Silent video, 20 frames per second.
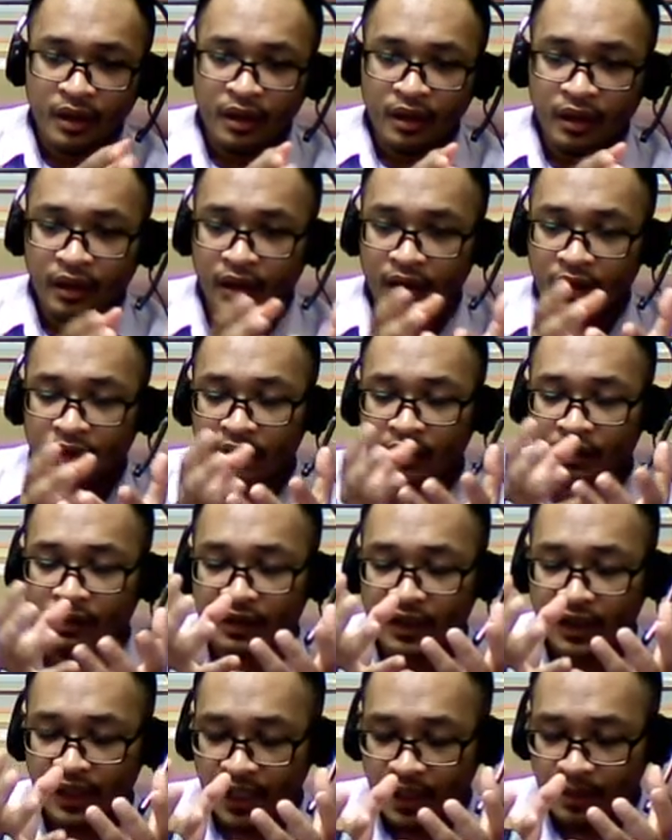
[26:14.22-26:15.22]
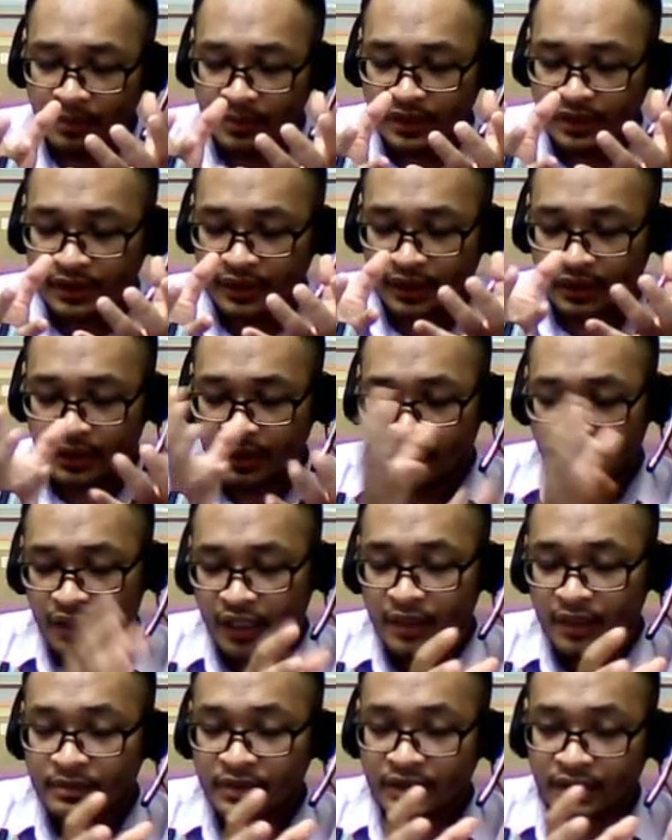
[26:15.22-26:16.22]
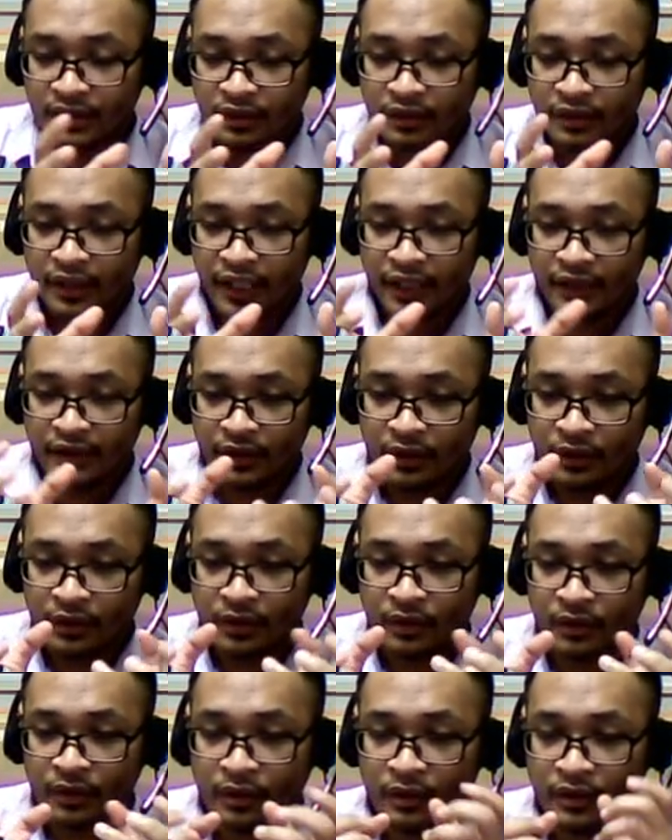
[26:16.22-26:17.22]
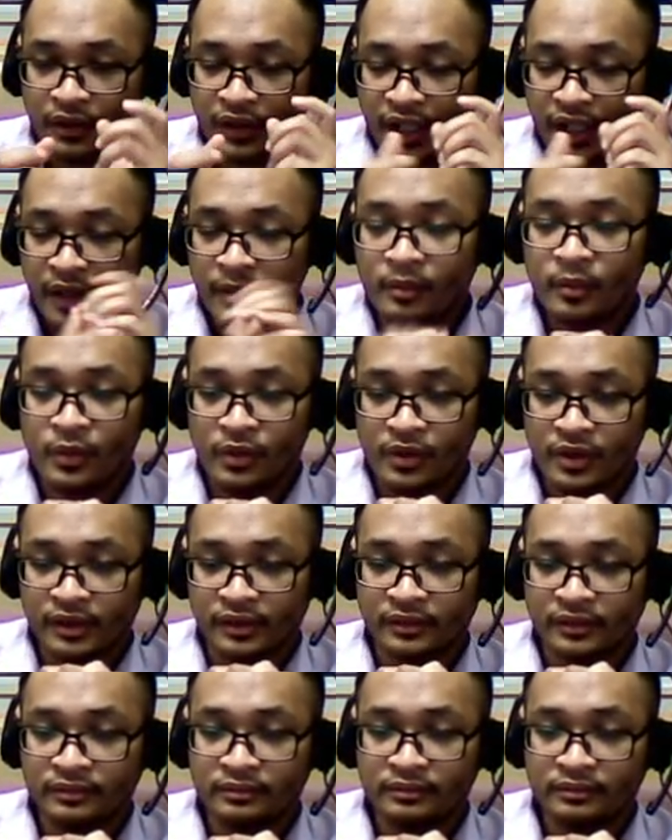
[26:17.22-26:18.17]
RAM slot and your RAM module.